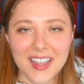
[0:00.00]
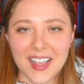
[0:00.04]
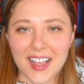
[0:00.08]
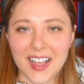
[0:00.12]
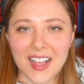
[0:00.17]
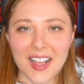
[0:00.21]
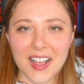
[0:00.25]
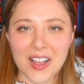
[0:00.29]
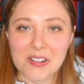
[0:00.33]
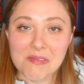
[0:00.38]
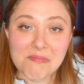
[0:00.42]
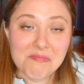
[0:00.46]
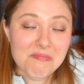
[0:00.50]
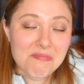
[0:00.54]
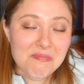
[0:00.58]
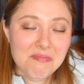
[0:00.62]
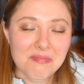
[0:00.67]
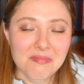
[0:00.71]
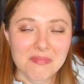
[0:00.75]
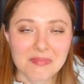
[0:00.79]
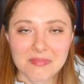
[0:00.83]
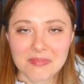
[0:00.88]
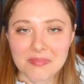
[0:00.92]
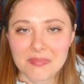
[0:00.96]

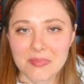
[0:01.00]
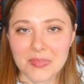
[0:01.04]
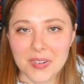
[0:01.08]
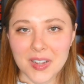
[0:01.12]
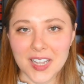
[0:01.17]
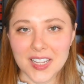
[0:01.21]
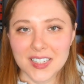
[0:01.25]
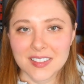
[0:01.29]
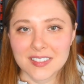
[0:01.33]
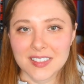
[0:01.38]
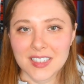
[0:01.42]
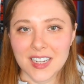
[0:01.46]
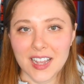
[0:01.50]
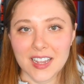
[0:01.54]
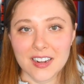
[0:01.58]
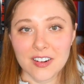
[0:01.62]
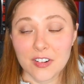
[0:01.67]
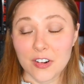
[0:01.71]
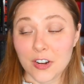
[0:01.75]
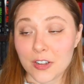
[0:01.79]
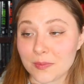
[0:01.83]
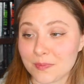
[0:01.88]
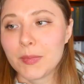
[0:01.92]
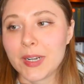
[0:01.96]
But yeah, I
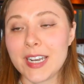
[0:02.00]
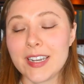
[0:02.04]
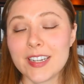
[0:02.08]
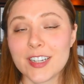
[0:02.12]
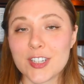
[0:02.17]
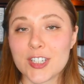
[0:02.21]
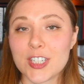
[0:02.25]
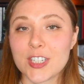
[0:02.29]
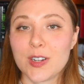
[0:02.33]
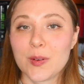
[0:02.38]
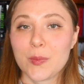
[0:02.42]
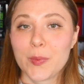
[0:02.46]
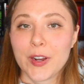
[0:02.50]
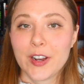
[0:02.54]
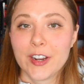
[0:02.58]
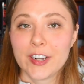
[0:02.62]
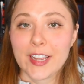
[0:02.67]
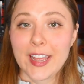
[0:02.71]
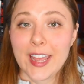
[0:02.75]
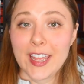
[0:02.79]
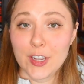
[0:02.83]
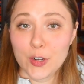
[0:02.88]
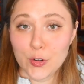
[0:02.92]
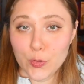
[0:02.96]
don't know. But he does show up
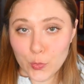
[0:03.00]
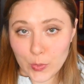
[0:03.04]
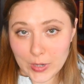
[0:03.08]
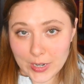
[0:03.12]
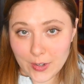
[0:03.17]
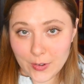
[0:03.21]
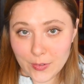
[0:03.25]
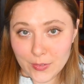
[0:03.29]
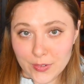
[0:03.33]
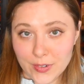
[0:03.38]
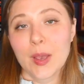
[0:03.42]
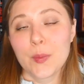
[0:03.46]
wearing a crown.